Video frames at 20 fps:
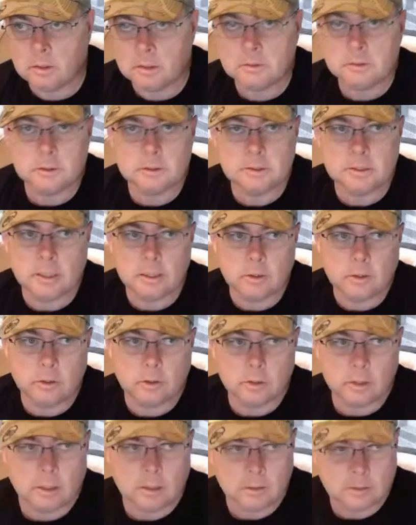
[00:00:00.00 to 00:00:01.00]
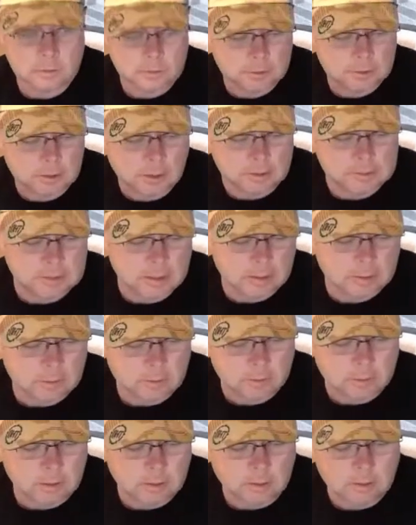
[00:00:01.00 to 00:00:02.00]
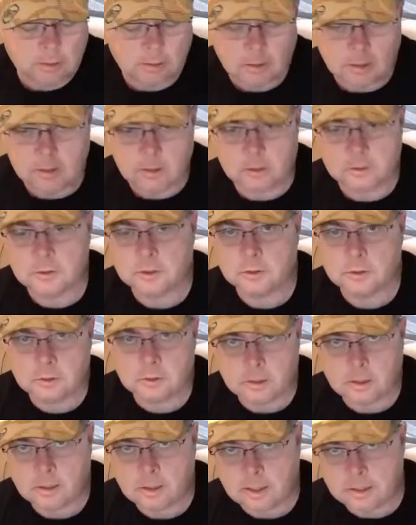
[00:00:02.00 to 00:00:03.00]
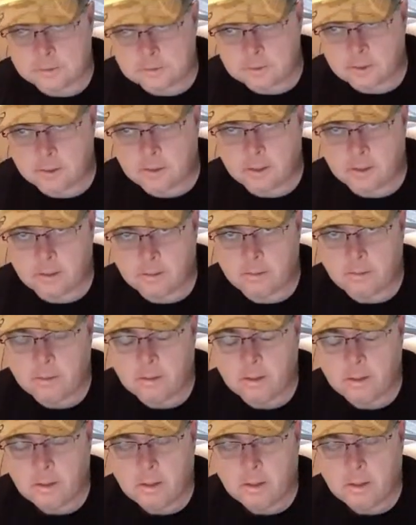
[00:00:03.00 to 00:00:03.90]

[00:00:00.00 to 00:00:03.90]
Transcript: I'll just say cooking because Shelly's at a cooking, induction cooking class right now,